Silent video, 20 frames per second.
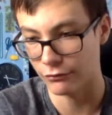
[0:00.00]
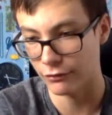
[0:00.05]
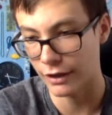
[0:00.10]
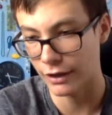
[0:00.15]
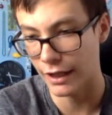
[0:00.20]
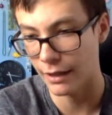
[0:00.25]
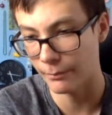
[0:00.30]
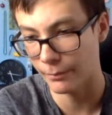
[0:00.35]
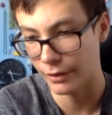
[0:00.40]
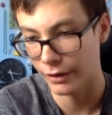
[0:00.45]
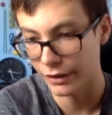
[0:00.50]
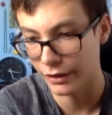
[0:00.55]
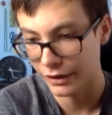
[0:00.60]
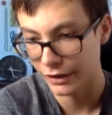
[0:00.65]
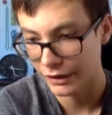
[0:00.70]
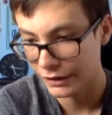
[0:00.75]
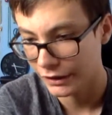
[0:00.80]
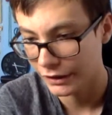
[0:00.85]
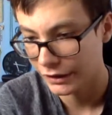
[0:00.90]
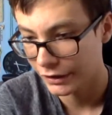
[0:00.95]
crap,
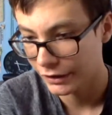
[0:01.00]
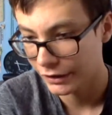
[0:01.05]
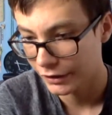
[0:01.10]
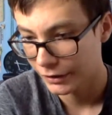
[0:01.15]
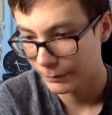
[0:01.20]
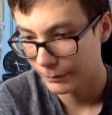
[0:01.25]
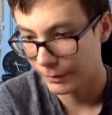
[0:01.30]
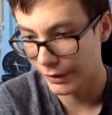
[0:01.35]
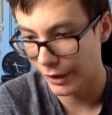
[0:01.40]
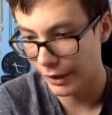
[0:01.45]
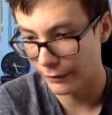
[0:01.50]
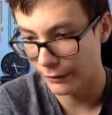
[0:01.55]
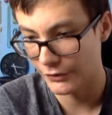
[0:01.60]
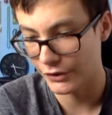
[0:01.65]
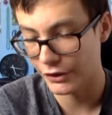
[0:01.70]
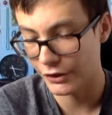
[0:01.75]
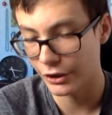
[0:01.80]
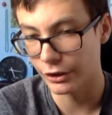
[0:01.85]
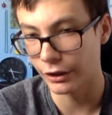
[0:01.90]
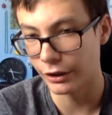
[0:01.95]
but that was a
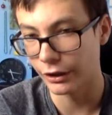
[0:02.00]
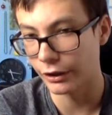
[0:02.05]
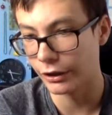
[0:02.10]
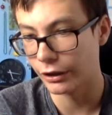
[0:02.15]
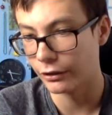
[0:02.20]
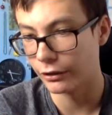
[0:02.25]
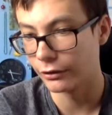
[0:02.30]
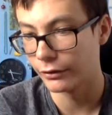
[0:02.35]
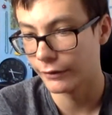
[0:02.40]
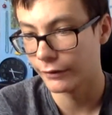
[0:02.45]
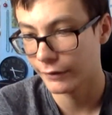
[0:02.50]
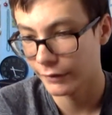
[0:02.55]
year ago.